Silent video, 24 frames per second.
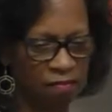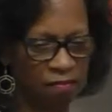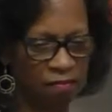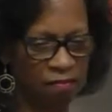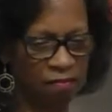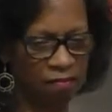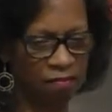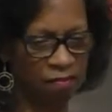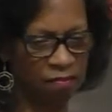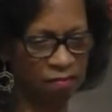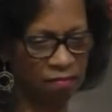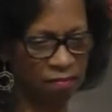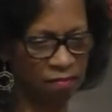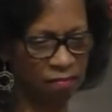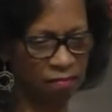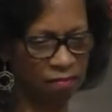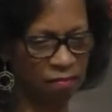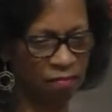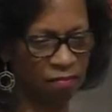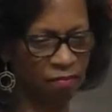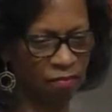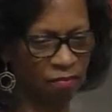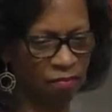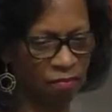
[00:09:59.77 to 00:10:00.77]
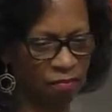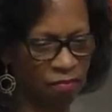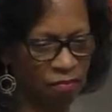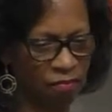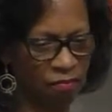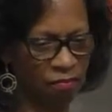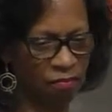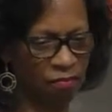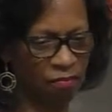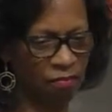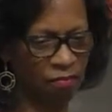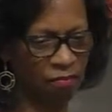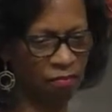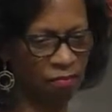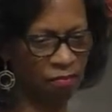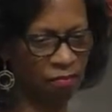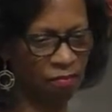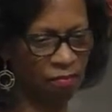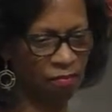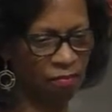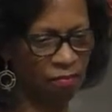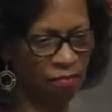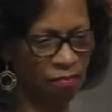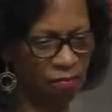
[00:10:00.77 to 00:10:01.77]

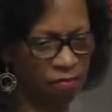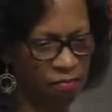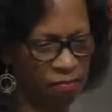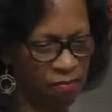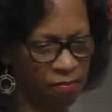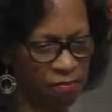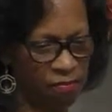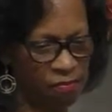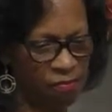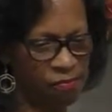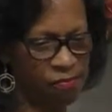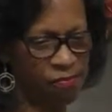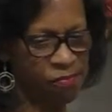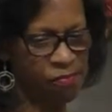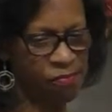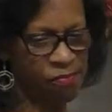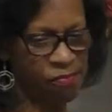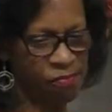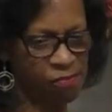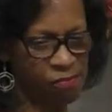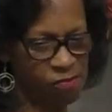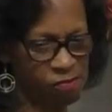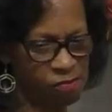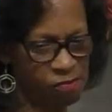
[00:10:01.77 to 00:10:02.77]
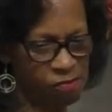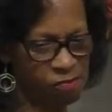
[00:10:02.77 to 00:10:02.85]
(silent)